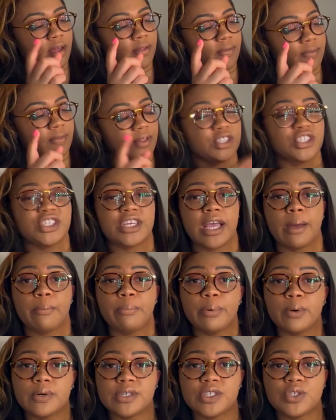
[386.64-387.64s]
the
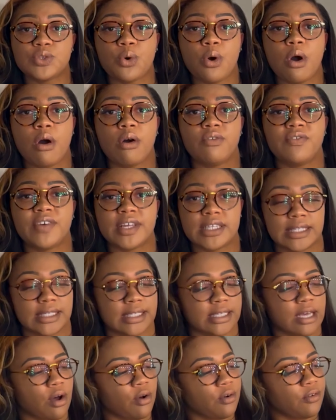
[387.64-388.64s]
shampoo is $12
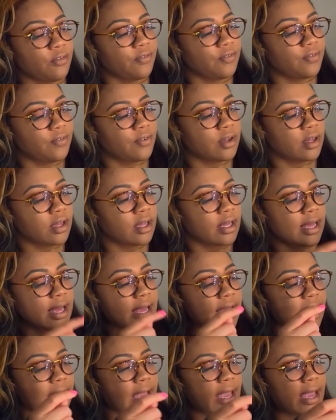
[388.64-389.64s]
itself
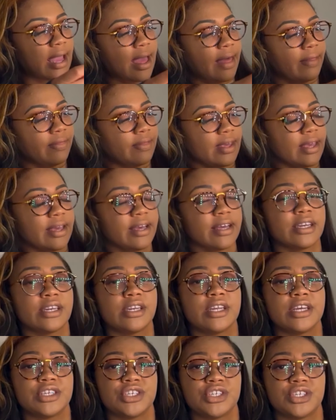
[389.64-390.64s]
and the
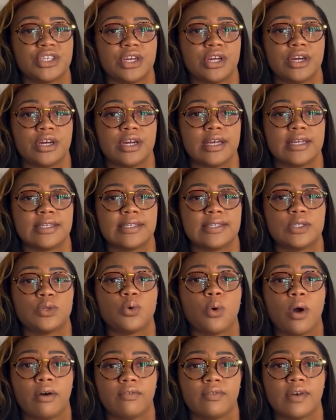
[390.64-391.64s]
conditioner is
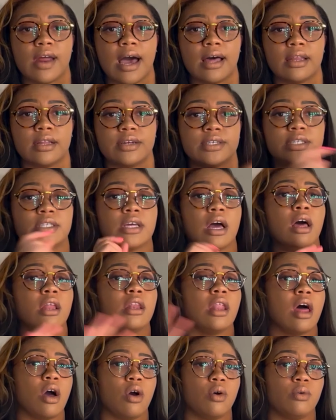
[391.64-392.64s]
$12
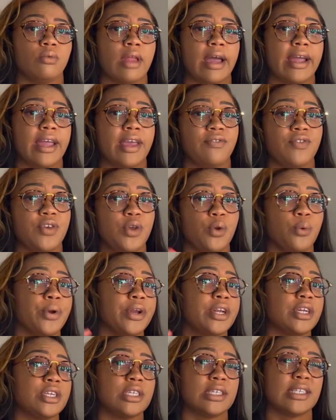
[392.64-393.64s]
alone. Like if you were
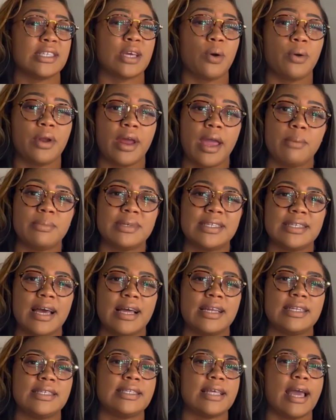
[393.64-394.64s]
to just go to Amazon
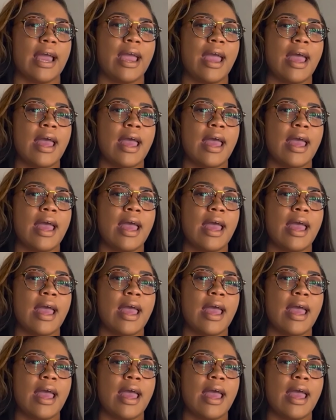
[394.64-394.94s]
and say,